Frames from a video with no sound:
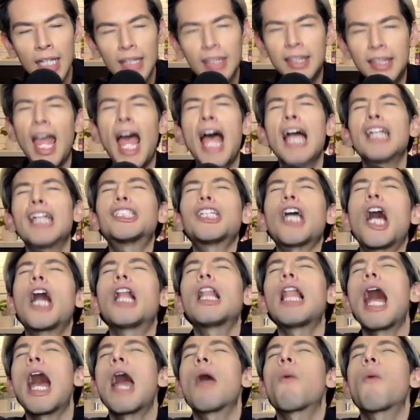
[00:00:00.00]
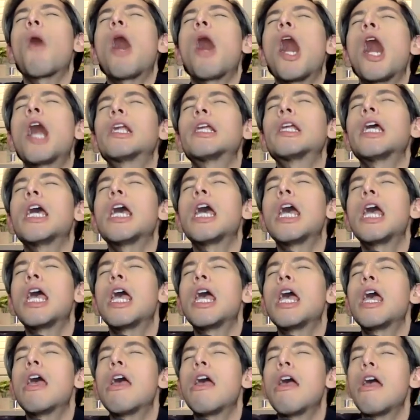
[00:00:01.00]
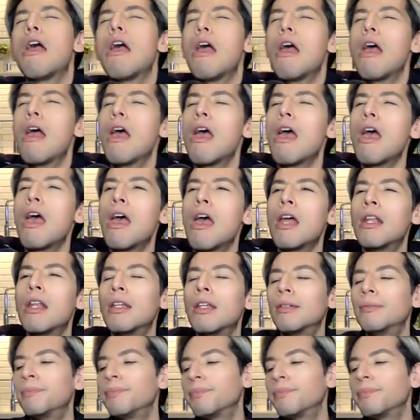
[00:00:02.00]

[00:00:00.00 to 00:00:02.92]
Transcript: "That's all I wanted."